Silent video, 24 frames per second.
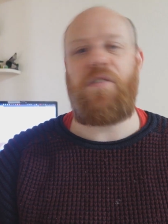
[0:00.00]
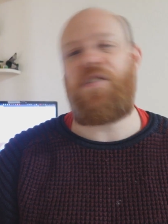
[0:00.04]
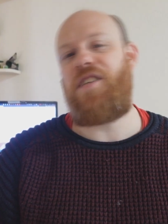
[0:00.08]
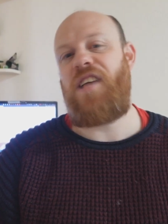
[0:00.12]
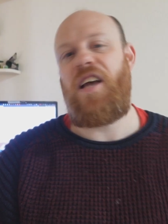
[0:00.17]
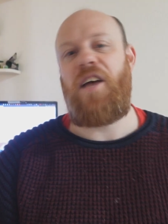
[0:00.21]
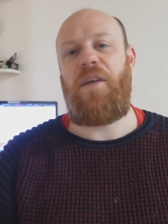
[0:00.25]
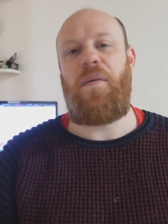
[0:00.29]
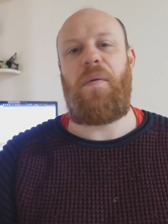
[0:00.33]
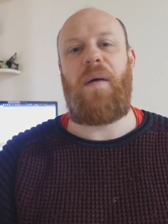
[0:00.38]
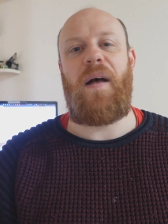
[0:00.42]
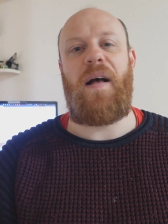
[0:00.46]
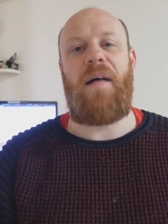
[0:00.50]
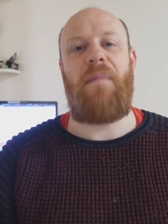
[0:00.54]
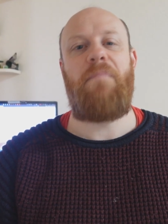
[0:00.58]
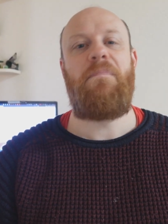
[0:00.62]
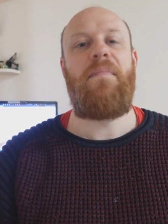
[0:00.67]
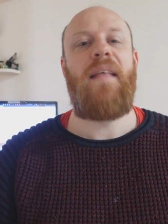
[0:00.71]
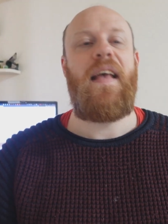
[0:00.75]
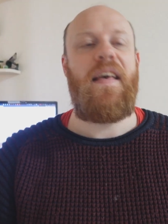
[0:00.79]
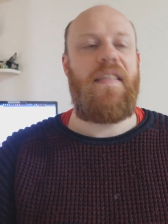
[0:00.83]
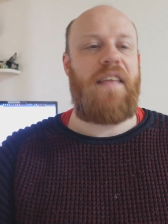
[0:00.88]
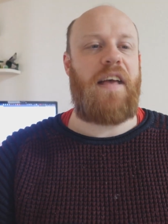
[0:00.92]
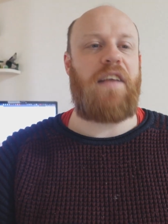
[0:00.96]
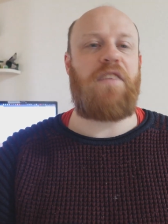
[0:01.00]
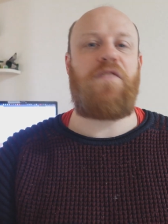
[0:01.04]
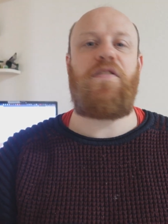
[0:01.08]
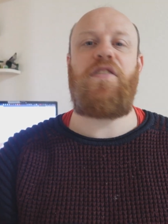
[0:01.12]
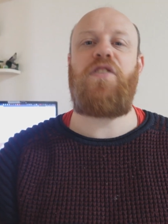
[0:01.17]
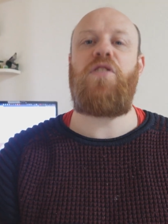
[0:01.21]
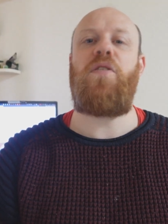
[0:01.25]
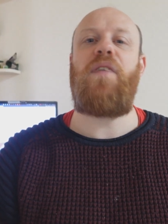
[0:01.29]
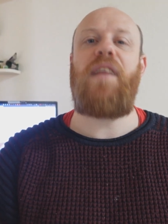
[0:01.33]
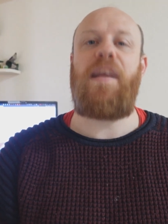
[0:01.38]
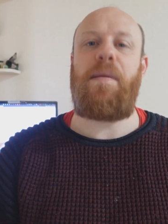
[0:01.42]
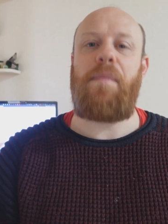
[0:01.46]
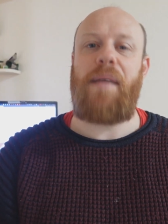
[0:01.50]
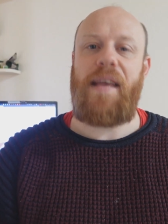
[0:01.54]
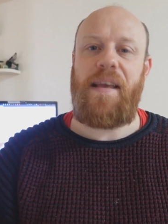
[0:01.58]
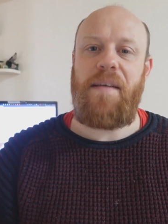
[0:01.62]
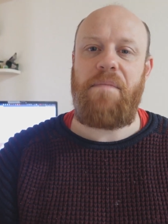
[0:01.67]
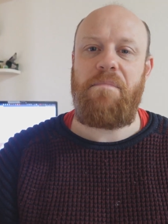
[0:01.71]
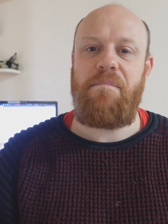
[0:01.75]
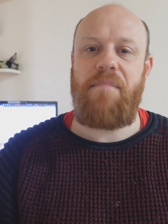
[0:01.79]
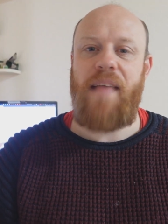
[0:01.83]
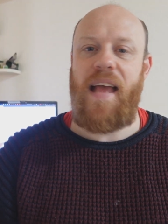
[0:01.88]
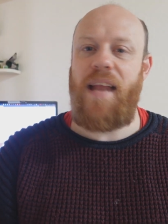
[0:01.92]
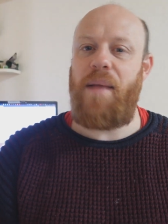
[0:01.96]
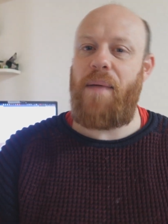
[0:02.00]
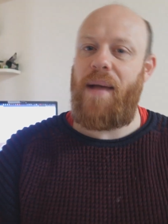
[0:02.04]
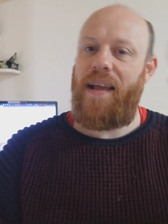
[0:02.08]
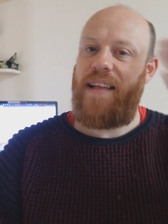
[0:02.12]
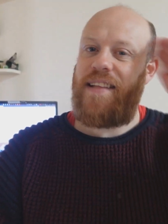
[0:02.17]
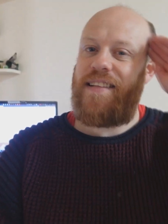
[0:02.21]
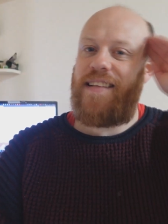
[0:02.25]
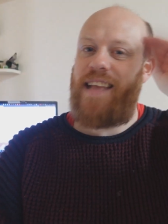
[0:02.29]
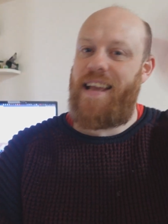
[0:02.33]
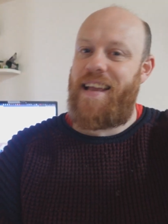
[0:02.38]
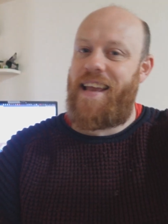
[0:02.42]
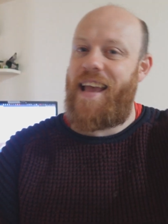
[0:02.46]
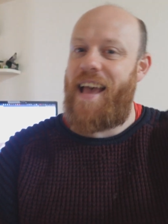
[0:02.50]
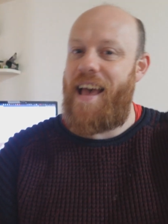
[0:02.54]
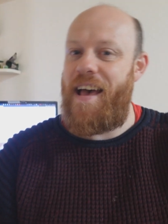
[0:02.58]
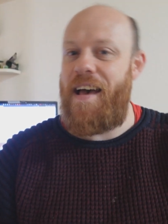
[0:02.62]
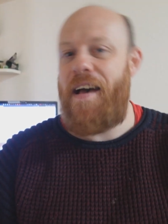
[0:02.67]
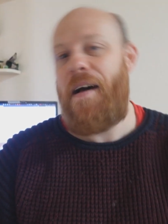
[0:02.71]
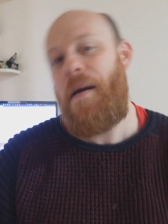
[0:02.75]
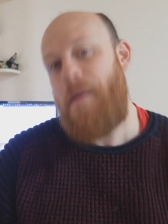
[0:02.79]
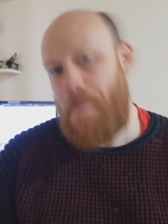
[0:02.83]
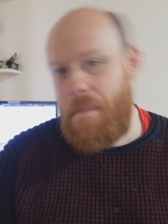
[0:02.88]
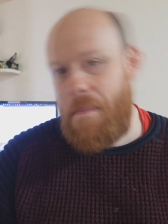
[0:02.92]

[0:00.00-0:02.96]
so thanks for joining me. Anyway, take care.